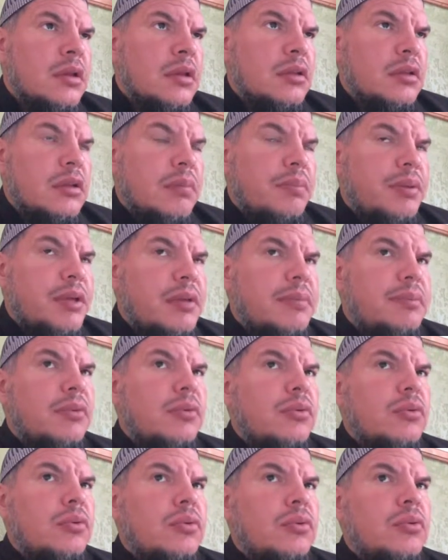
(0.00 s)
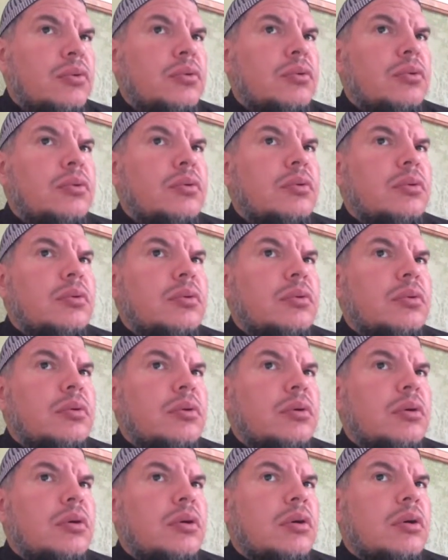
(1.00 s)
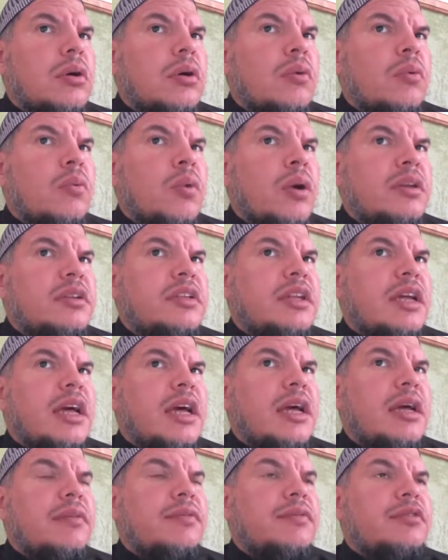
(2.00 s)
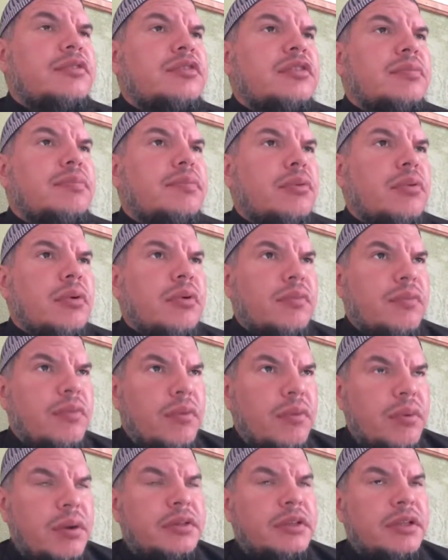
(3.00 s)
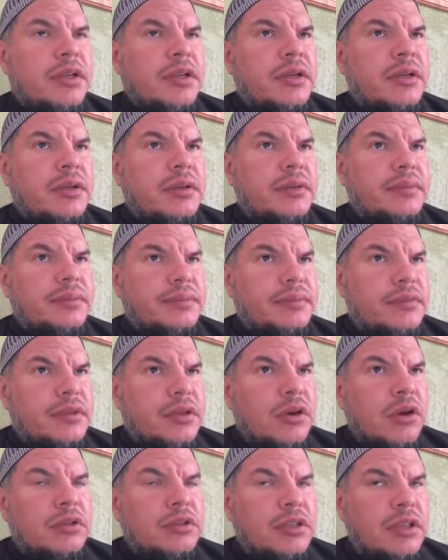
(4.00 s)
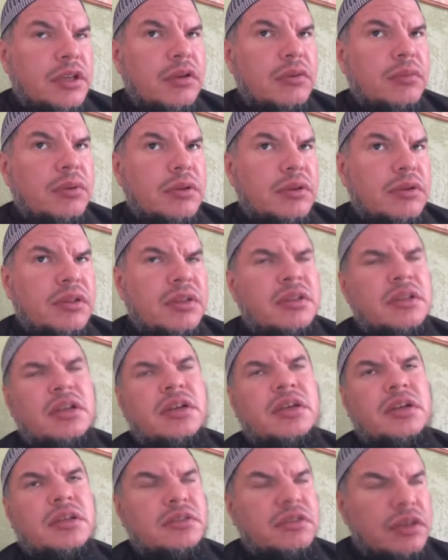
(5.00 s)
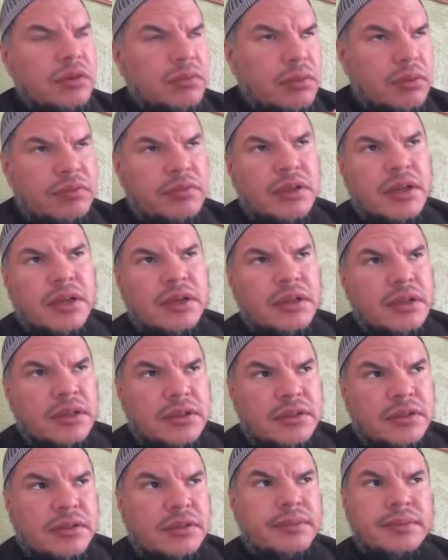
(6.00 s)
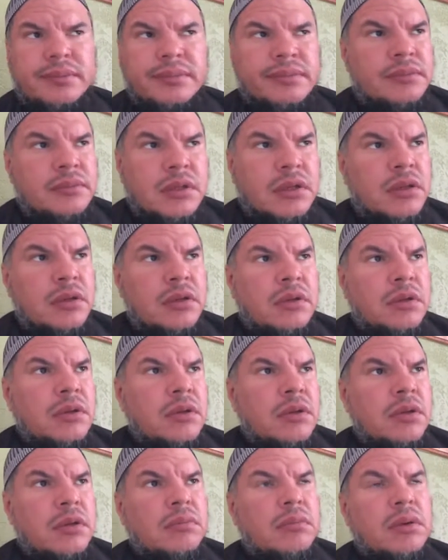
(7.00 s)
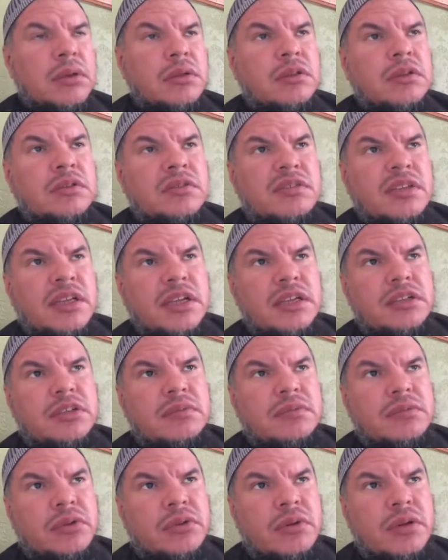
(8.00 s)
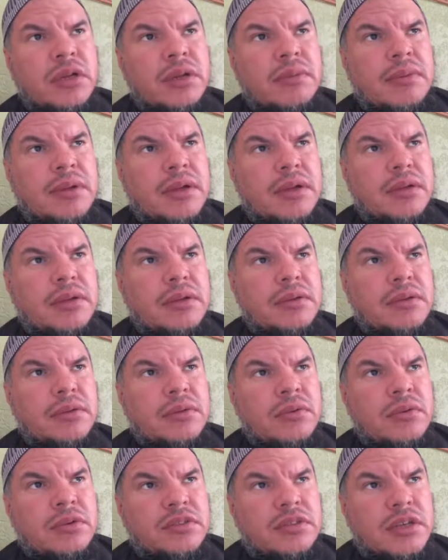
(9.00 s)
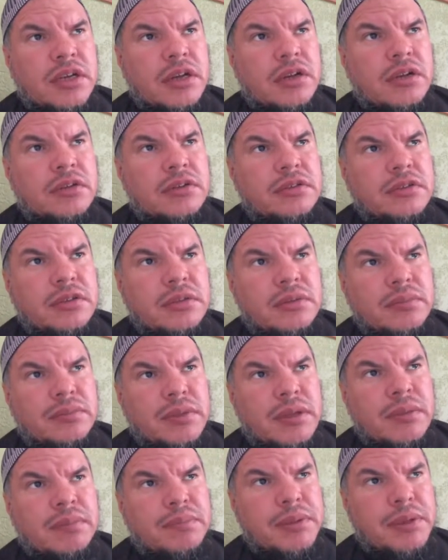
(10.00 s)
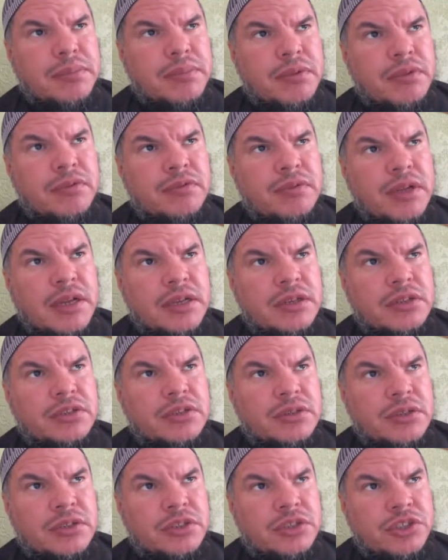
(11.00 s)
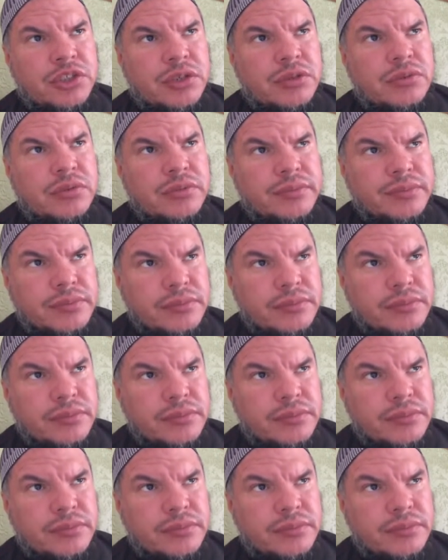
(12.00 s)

the people who want to have support for what they are dealing with, and they're content with that. That's it. But the stage of the ulama or scholars and people of knowledge in general